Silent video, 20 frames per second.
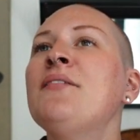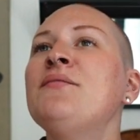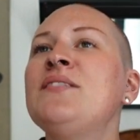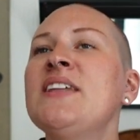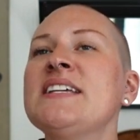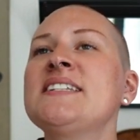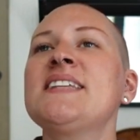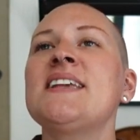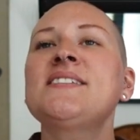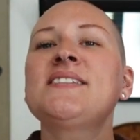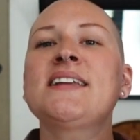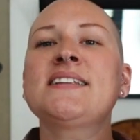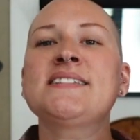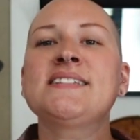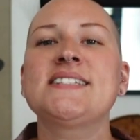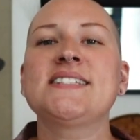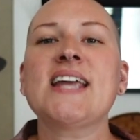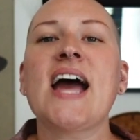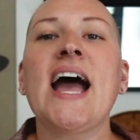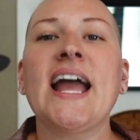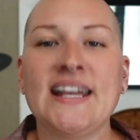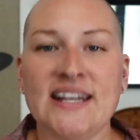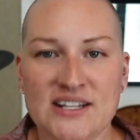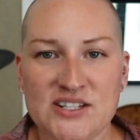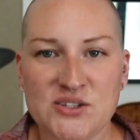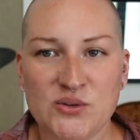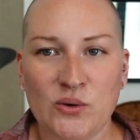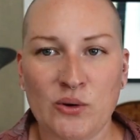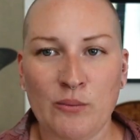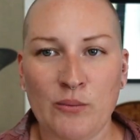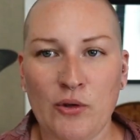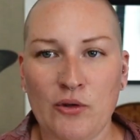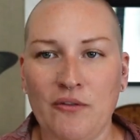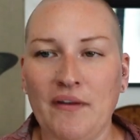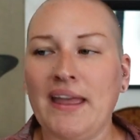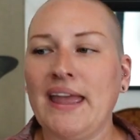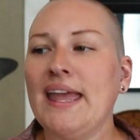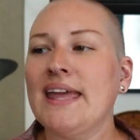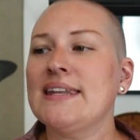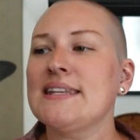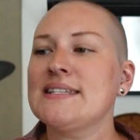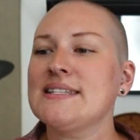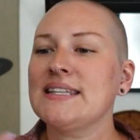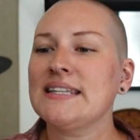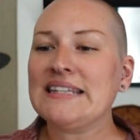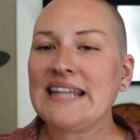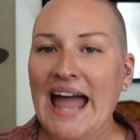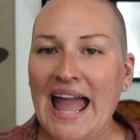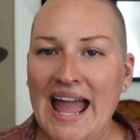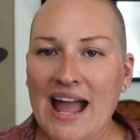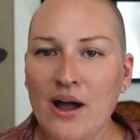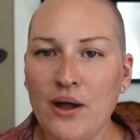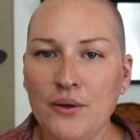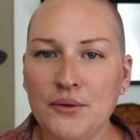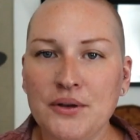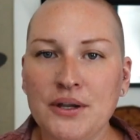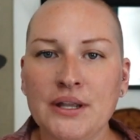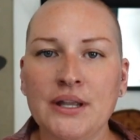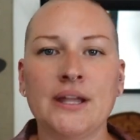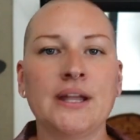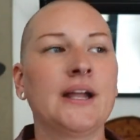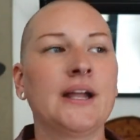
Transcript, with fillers: This is a dinosaur movie. It is loud.